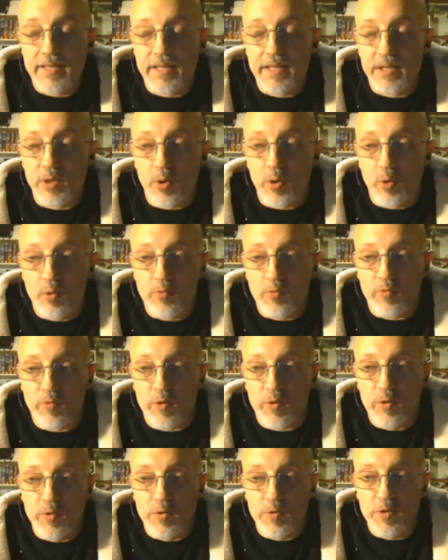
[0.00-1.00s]
these old
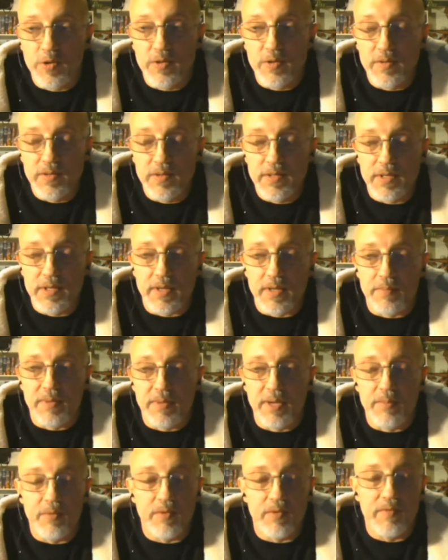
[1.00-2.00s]
roots to the
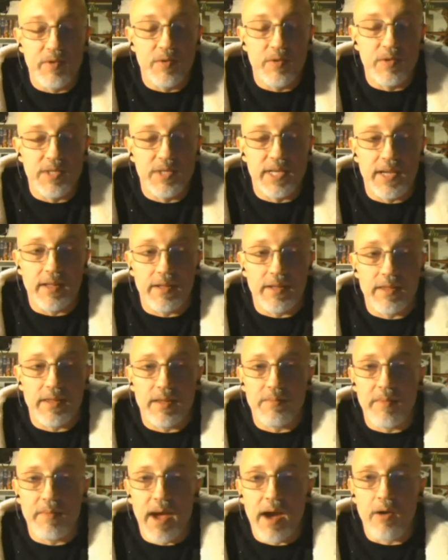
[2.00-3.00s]
people of New Zealand, the
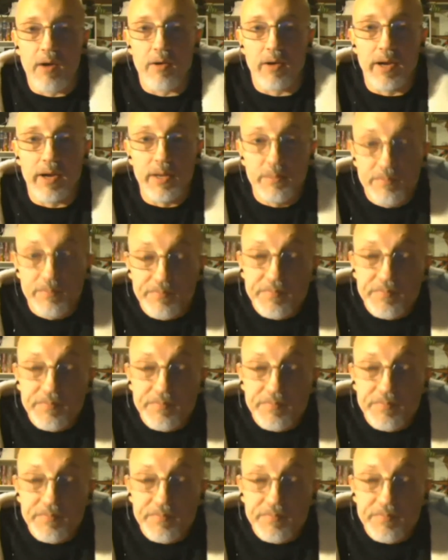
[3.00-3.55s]
Maori.